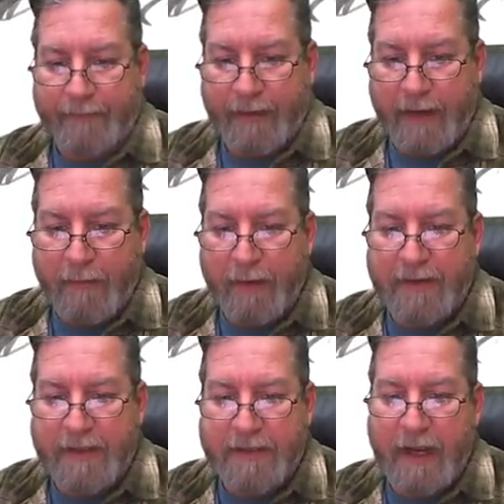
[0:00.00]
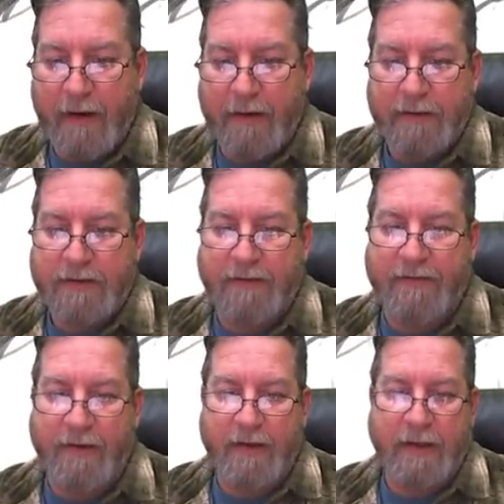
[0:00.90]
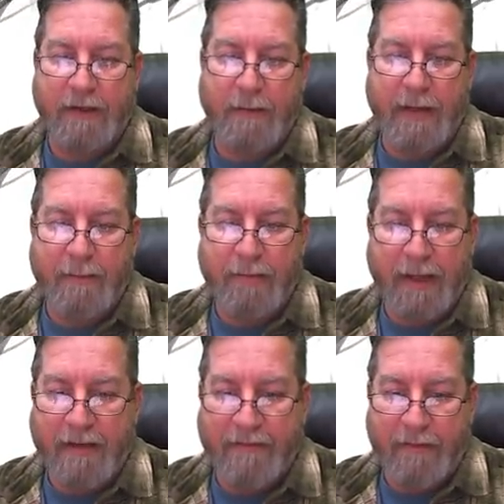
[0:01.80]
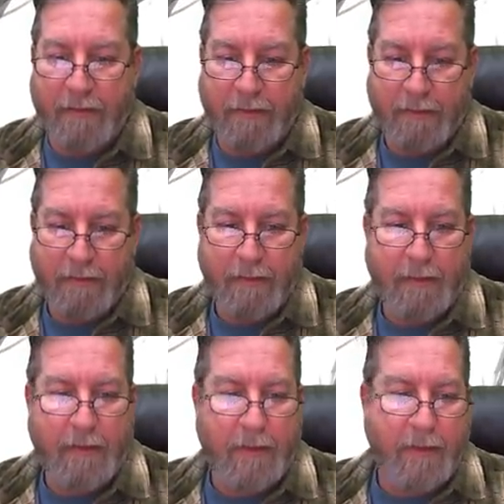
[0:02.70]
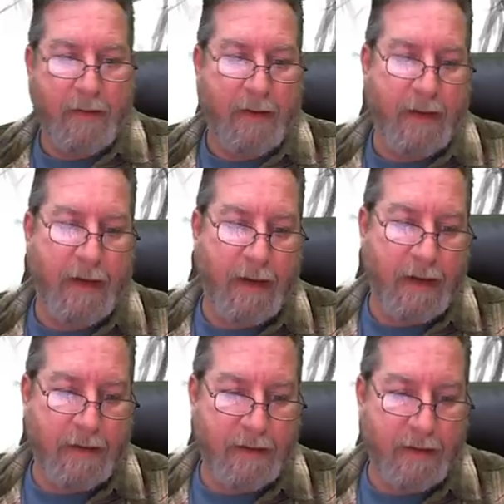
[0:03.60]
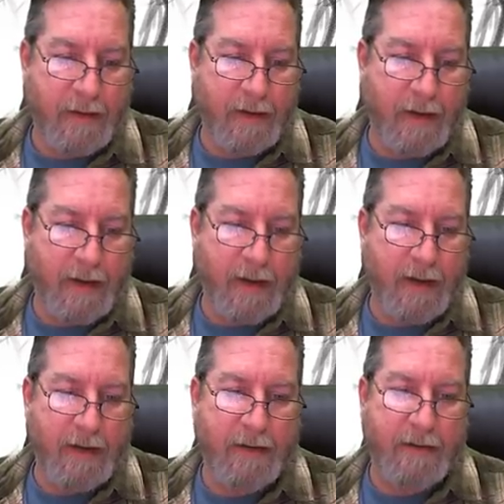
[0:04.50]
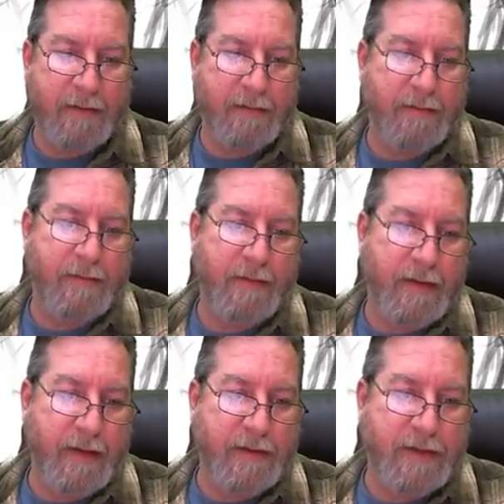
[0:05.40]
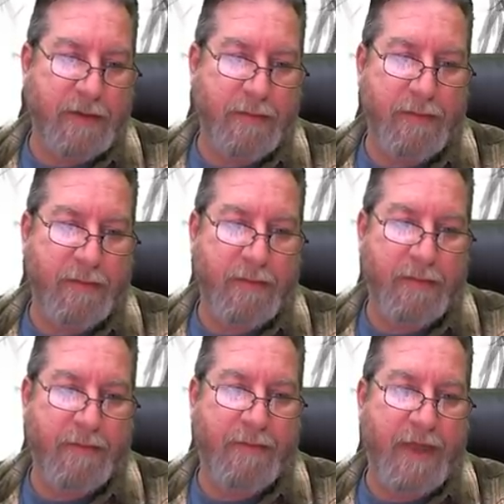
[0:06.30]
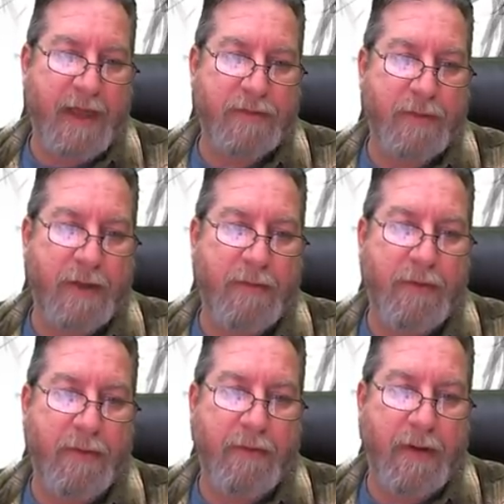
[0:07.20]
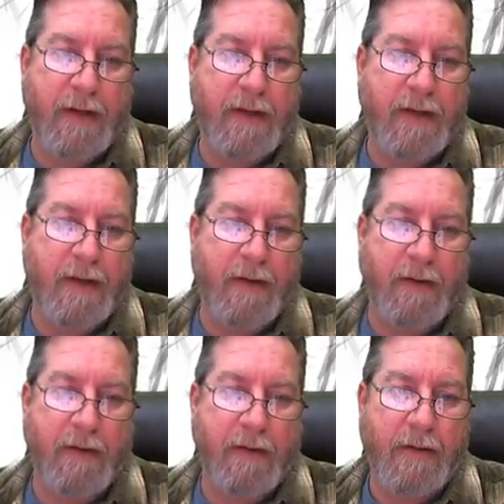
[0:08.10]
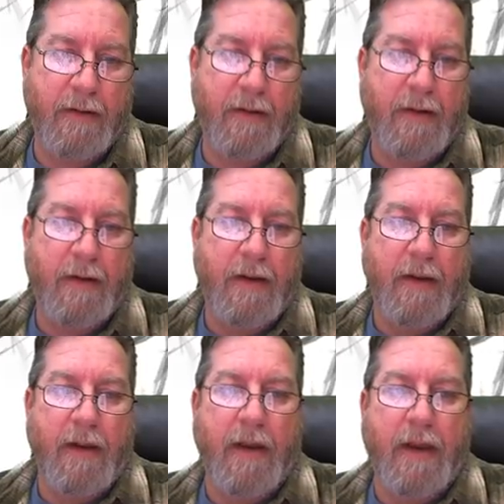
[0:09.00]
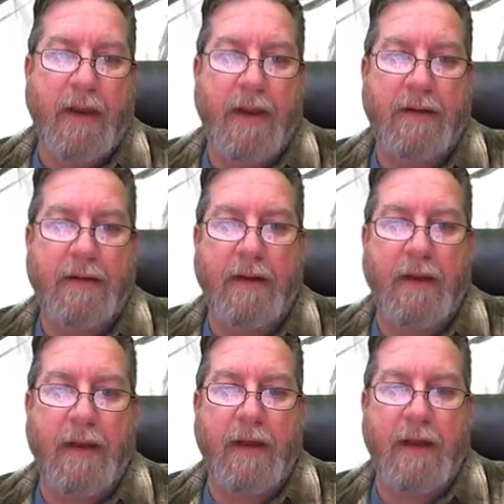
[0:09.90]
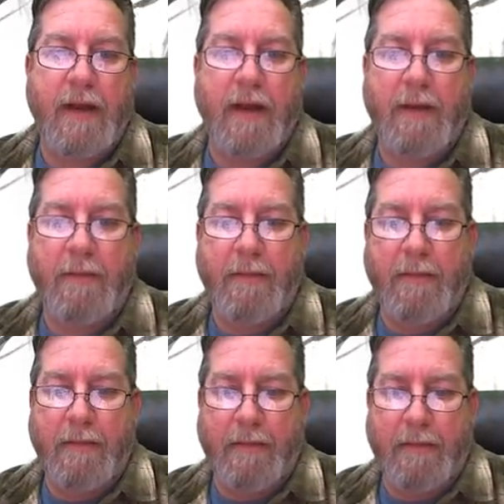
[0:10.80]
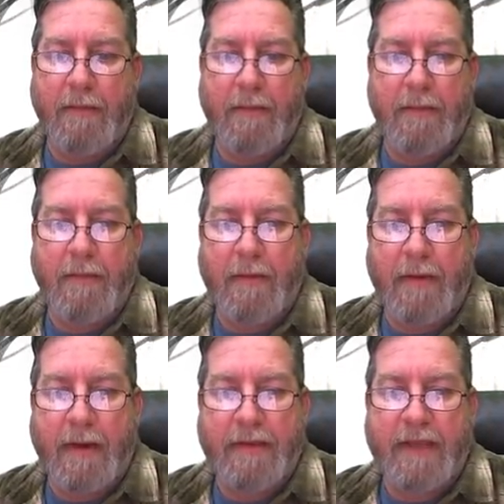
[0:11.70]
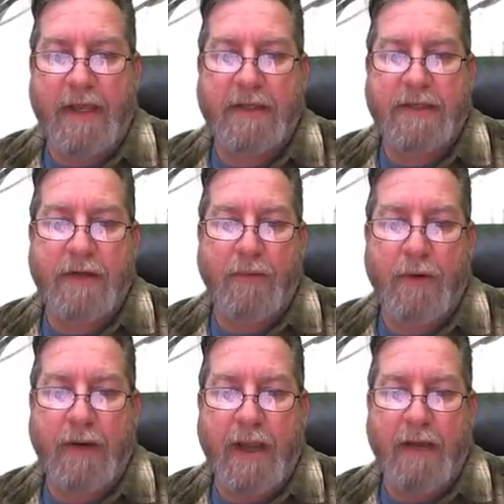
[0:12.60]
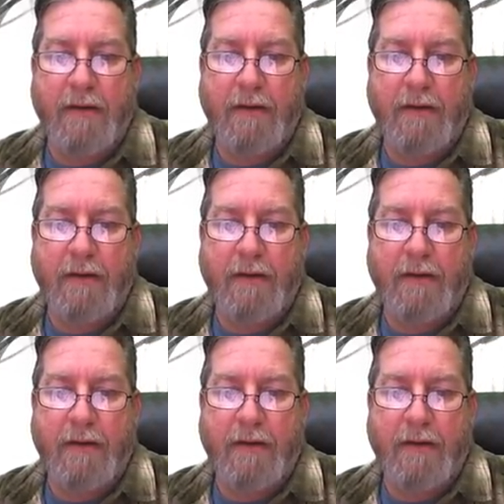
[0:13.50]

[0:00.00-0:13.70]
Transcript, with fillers: I want these characters to feel like they're being playful and uh, and so that's what I'm doing right here and um, I think it's gonna work out